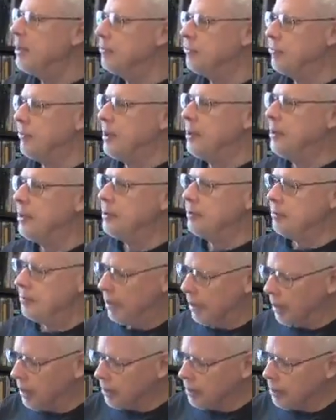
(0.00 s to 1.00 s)
Katrina
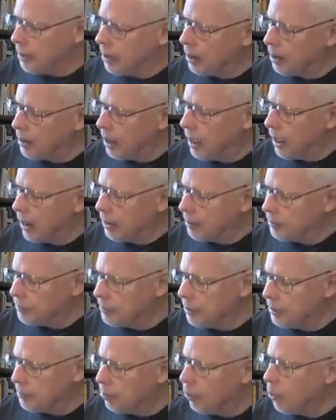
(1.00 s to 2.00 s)
and got it
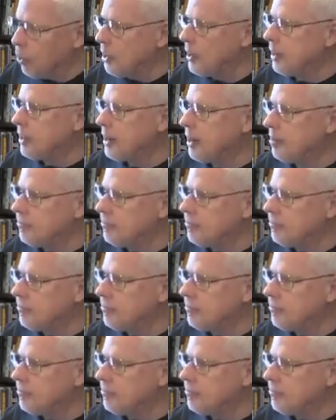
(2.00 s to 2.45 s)
boiling